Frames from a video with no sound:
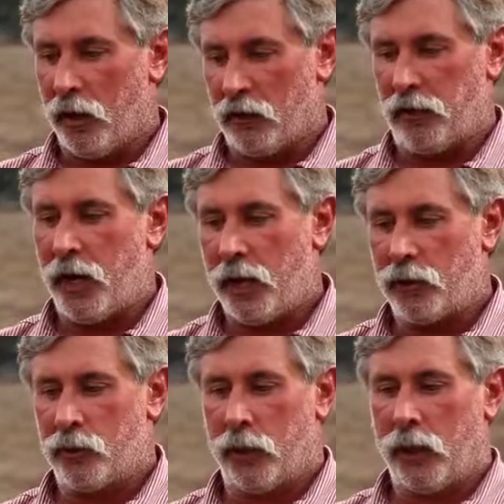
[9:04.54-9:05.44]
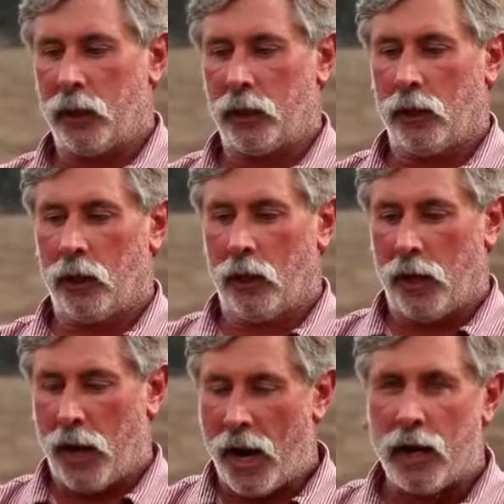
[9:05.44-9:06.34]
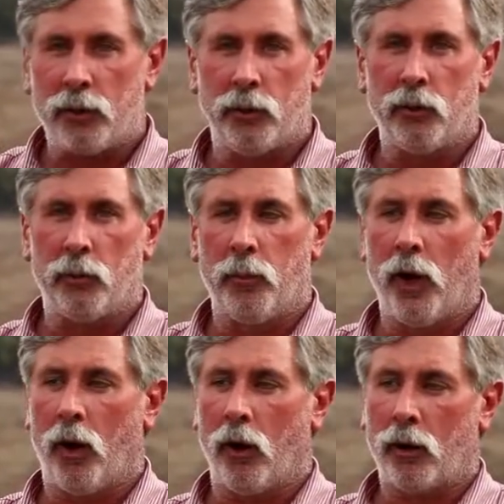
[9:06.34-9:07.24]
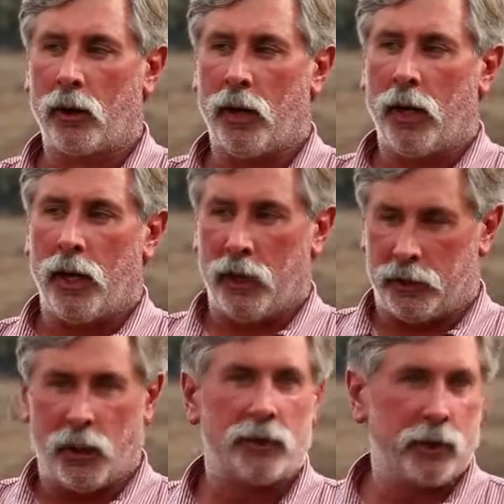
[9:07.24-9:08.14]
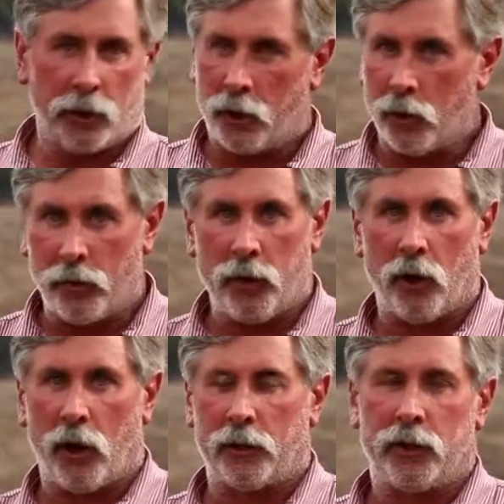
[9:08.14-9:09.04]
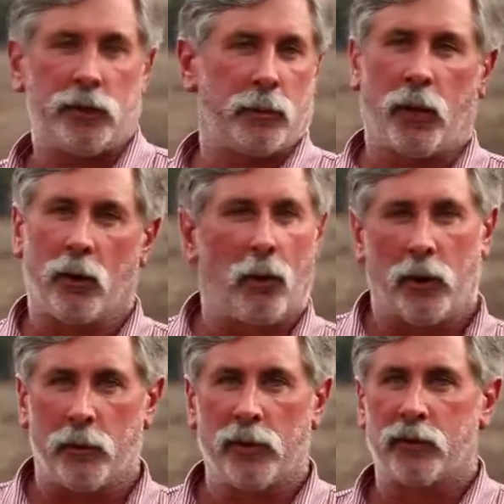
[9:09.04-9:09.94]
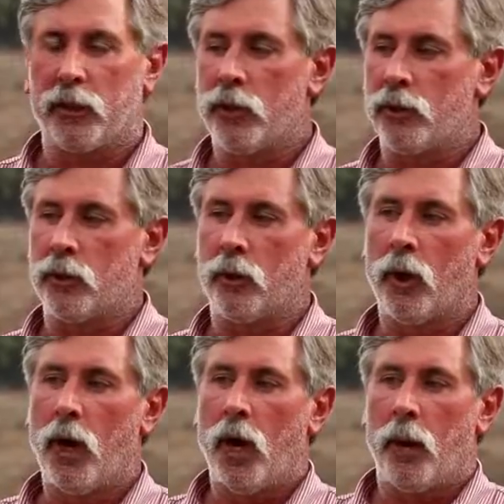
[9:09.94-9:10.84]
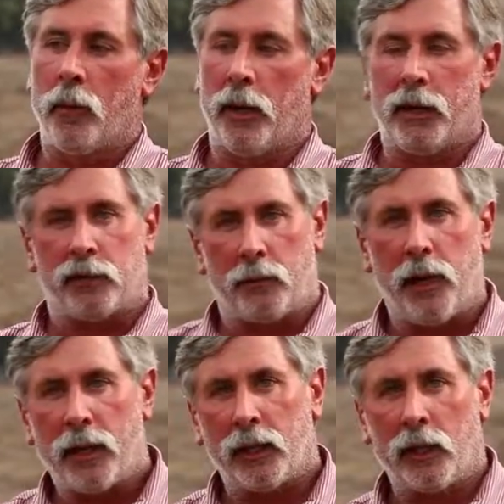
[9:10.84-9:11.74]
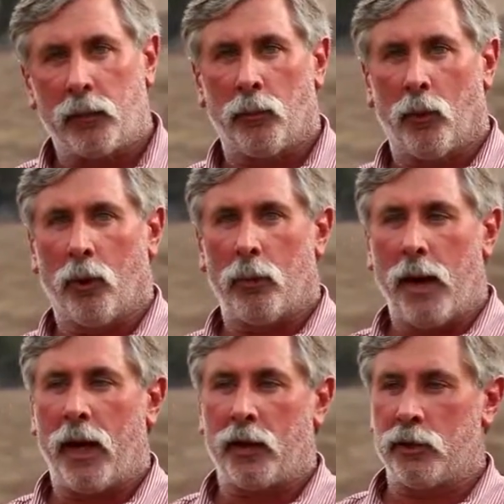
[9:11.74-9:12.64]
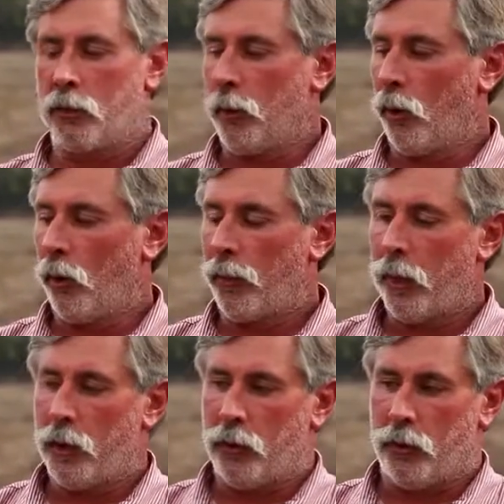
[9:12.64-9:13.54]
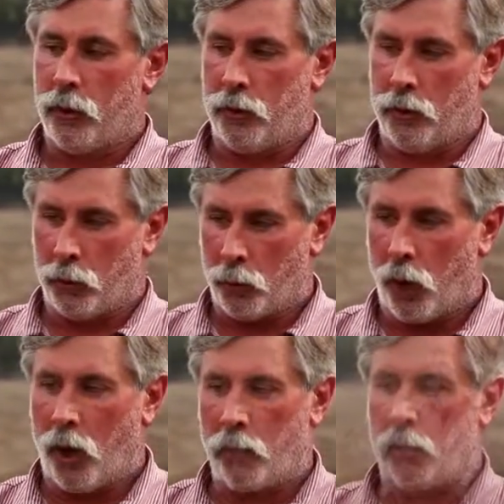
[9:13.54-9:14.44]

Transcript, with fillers: if they drink A2 milk, it doesn't cure the autism, I don't want to mislead you, but it's making it more manageable. The raw